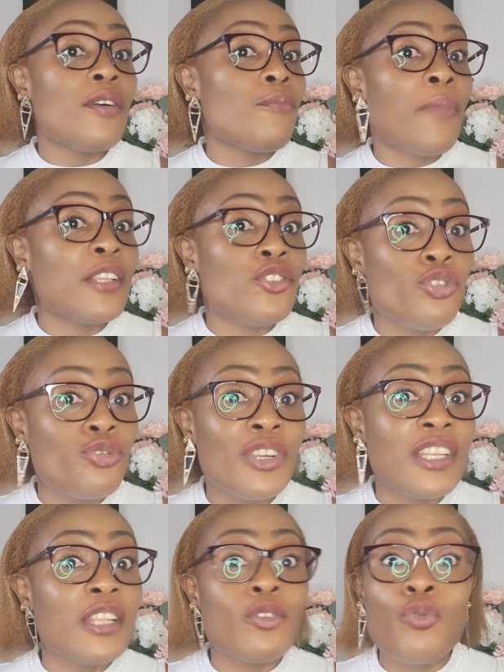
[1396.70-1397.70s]
my
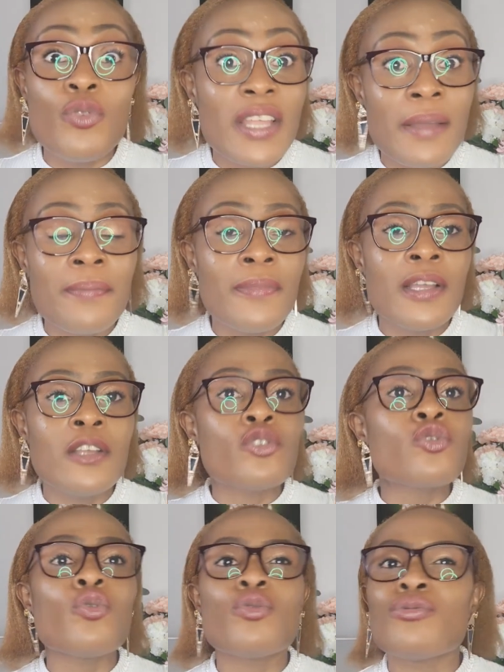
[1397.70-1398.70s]
children, they do them.
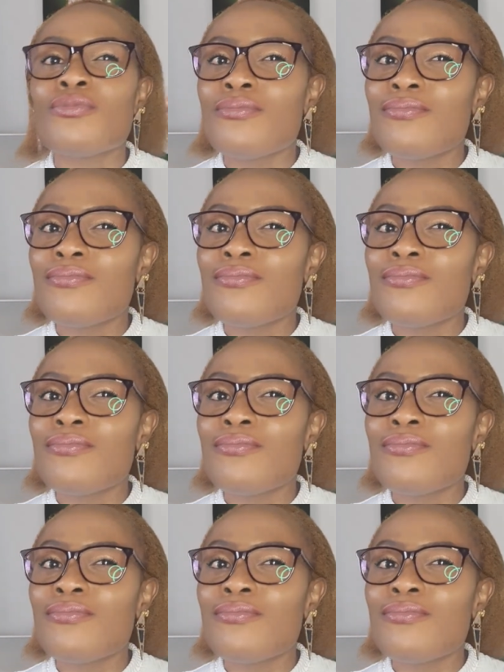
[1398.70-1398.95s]
So